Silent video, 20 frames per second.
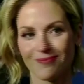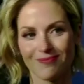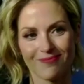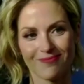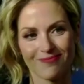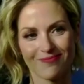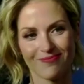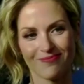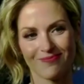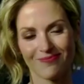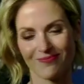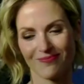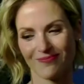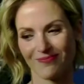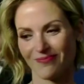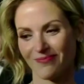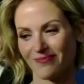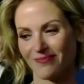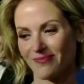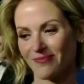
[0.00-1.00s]

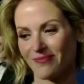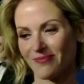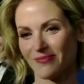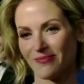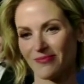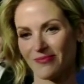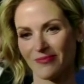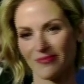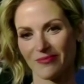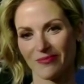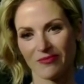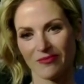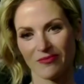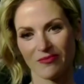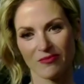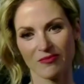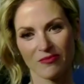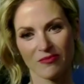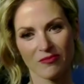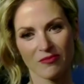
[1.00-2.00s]

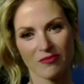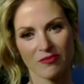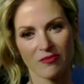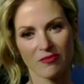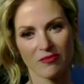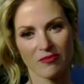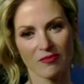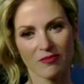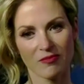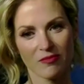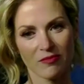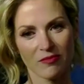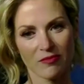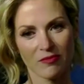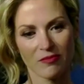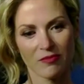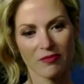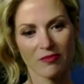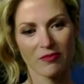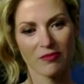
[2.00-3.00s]

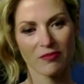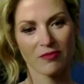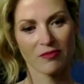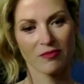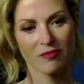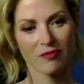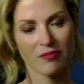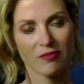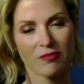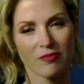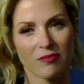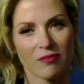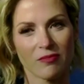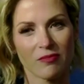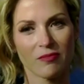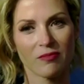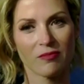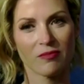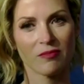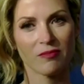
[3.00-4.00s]

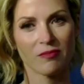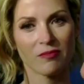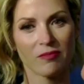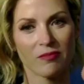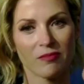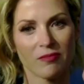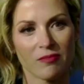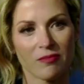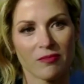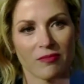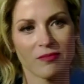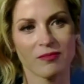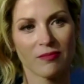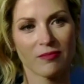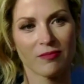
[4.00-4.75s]
(silent)